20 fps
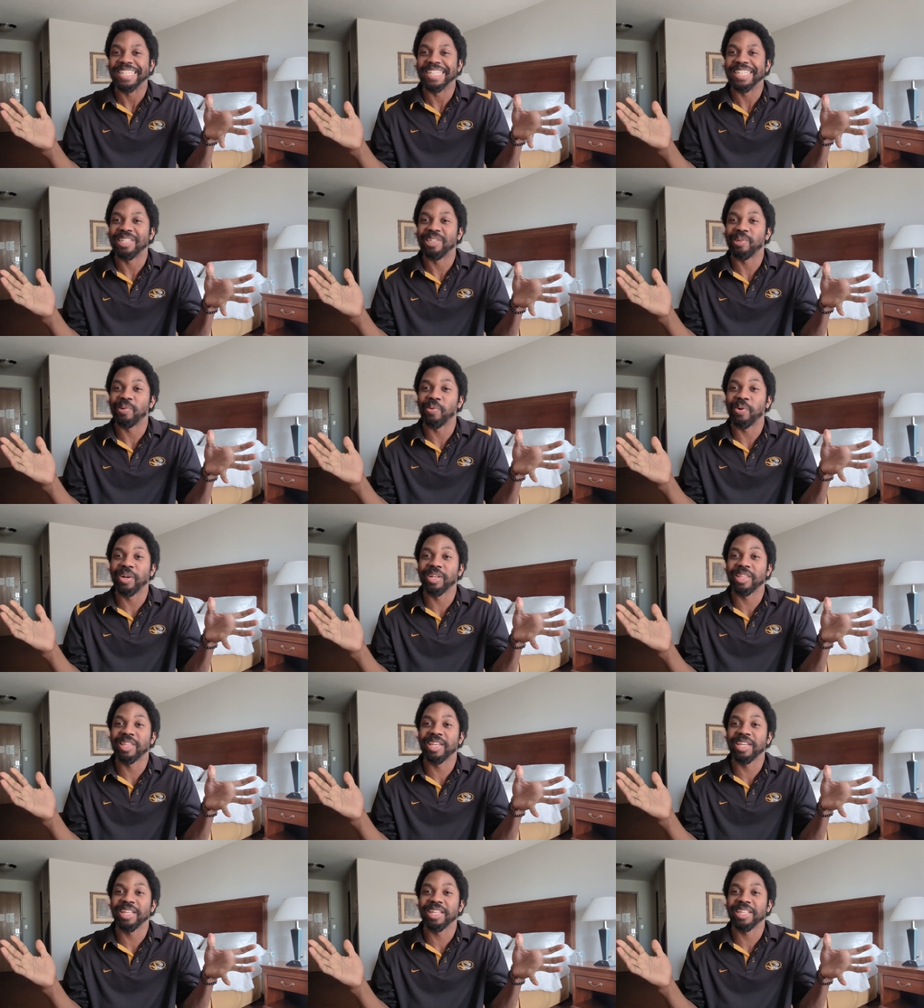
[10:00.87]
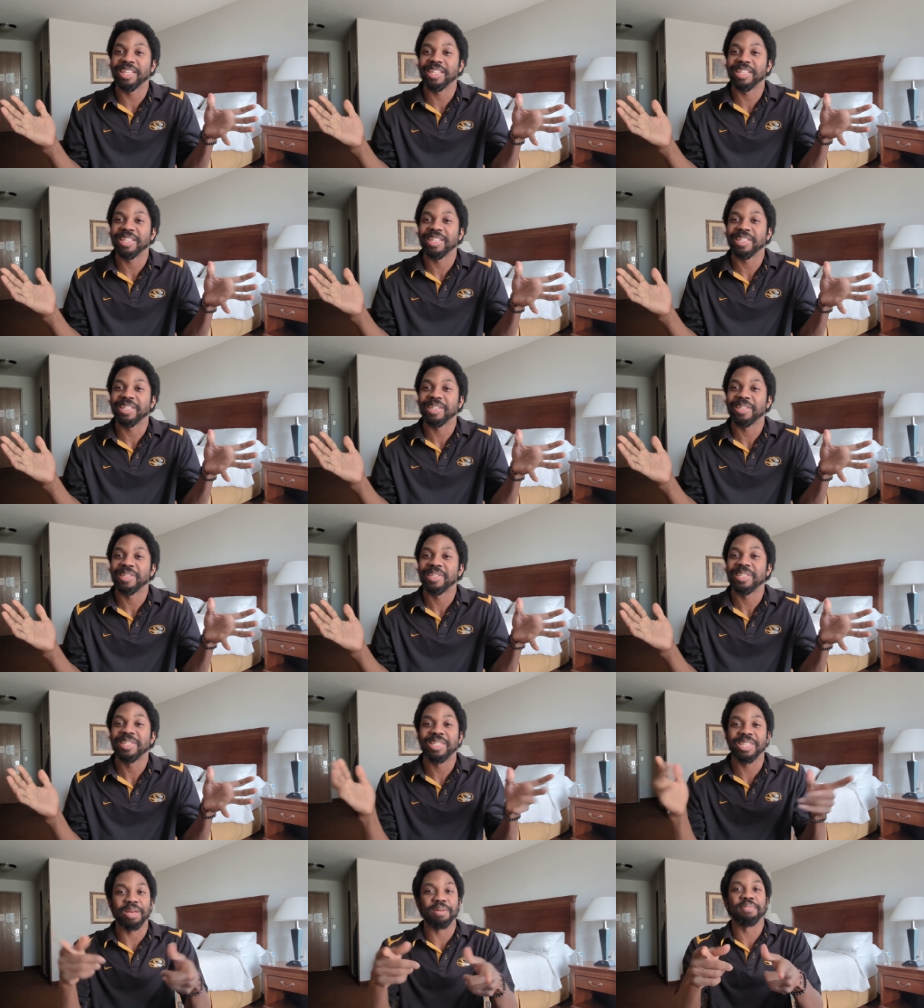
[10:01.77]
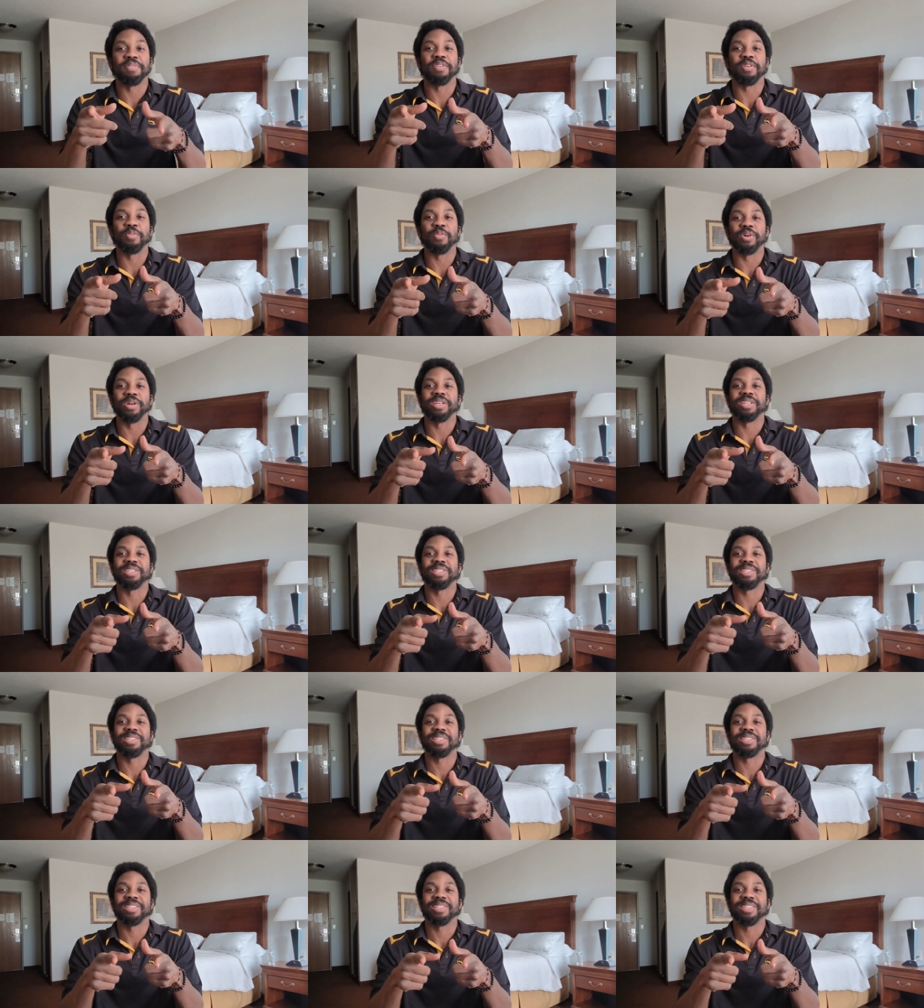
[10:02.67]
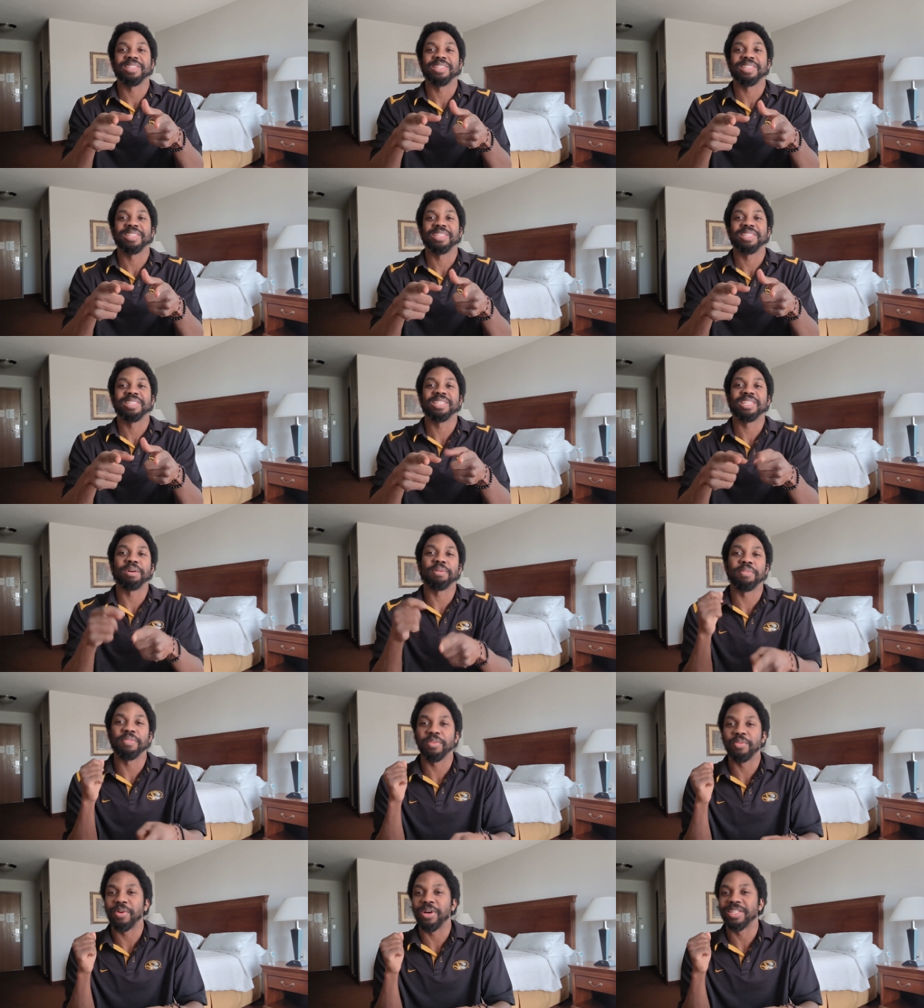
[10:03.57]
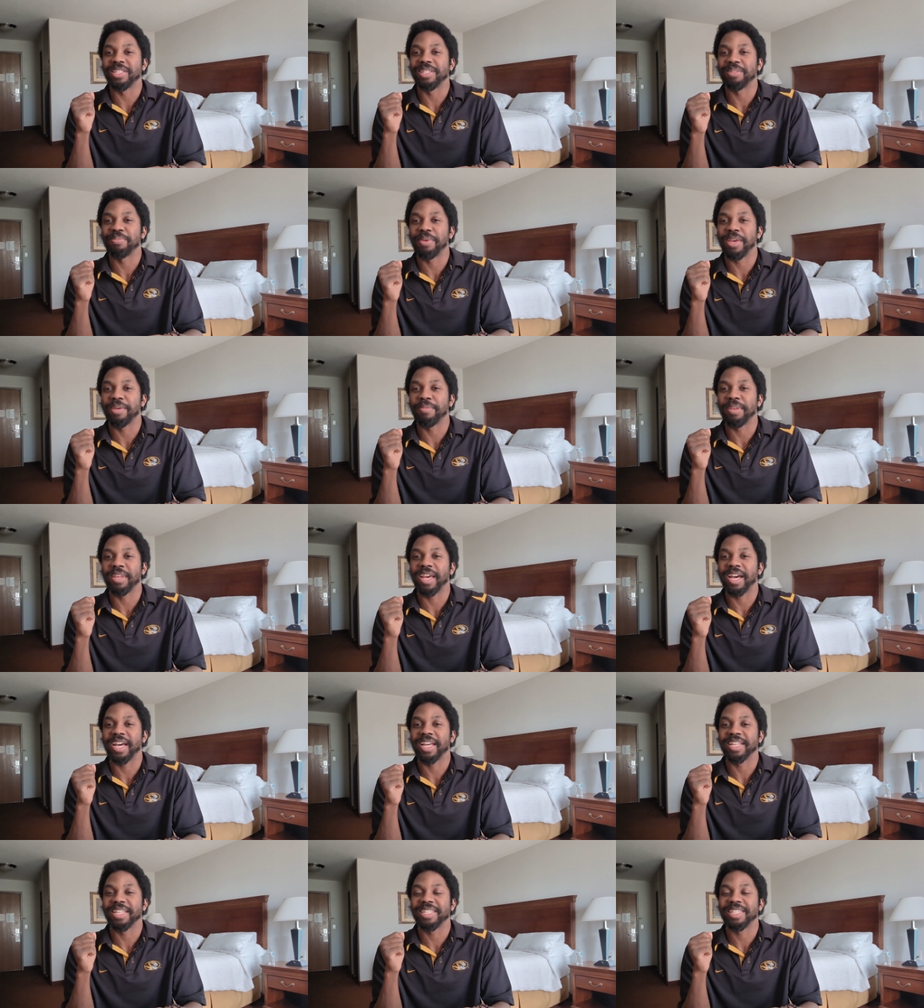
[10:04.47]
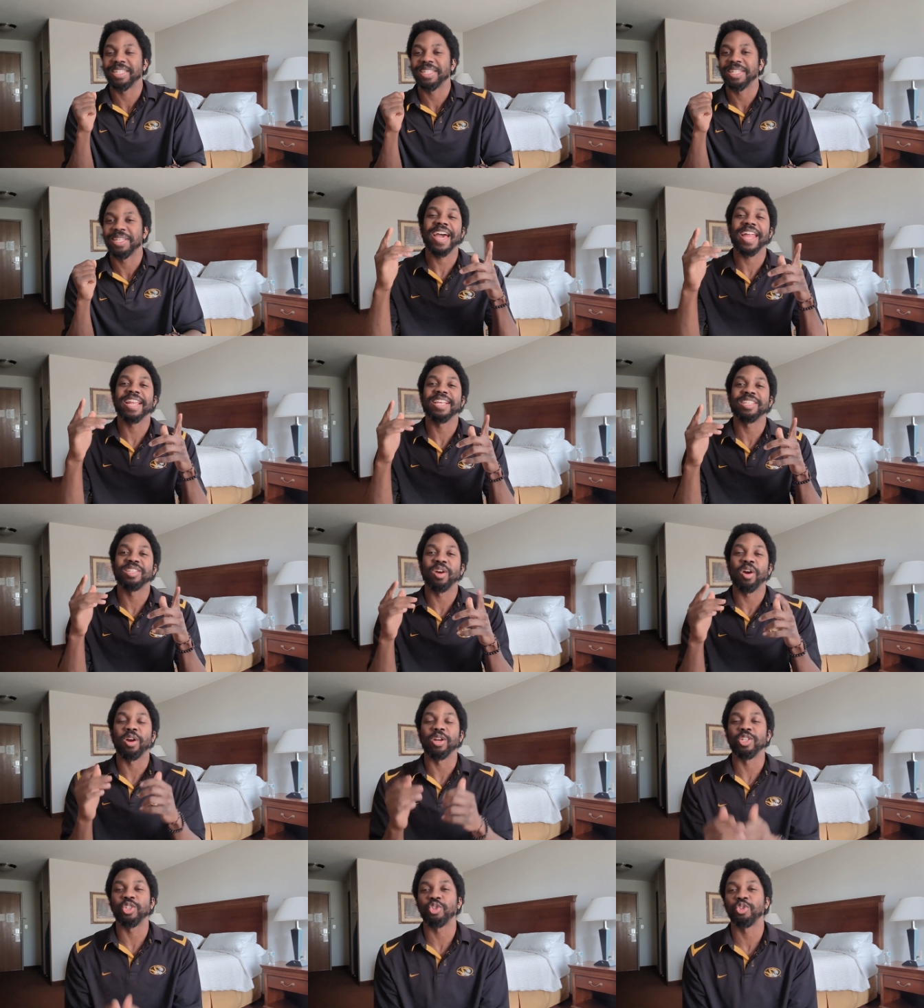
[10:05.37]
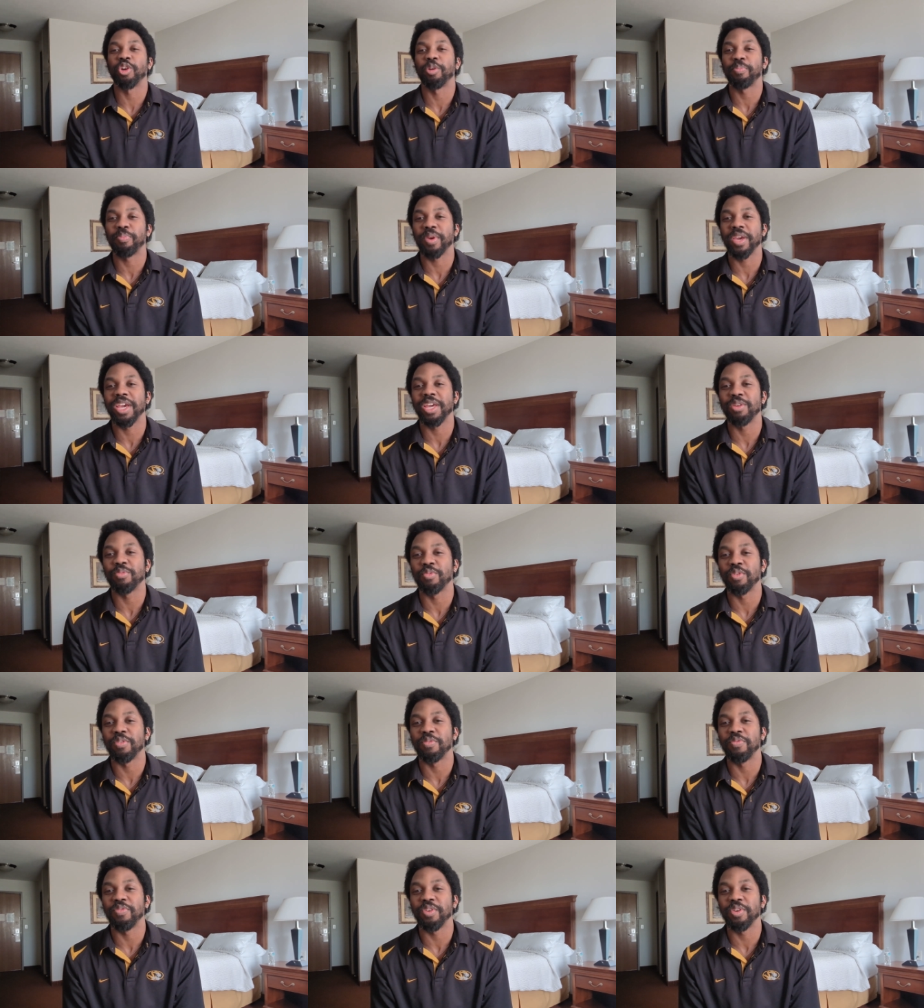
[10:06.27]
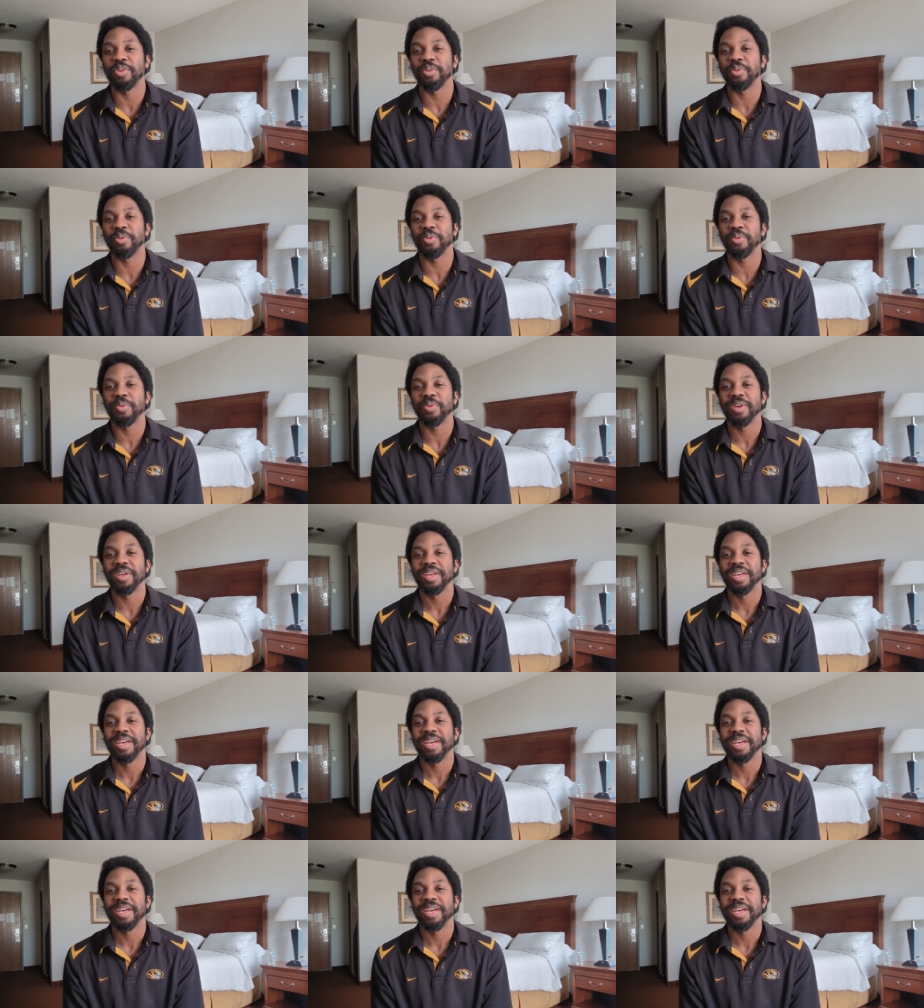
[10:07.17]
Is it worth it? Some of it was, some of it wasn't, maybe not. That is our trip in review.